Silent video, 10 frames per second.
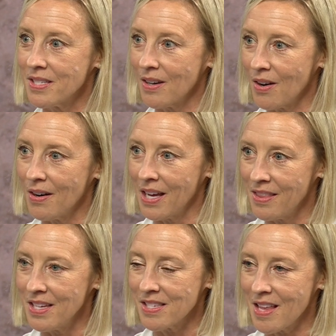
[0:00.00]
occurring in
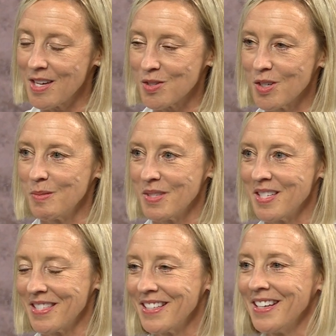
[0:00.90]
these classrooms
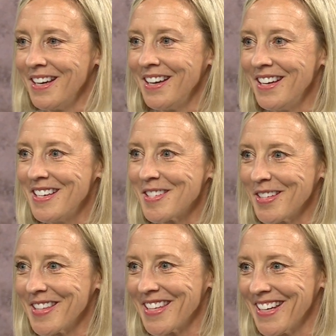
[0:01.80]
is a
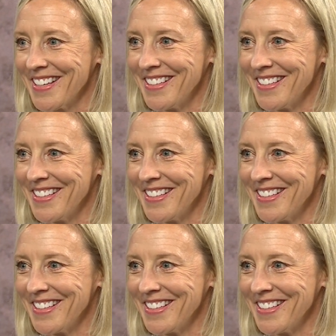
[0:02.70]
good thing.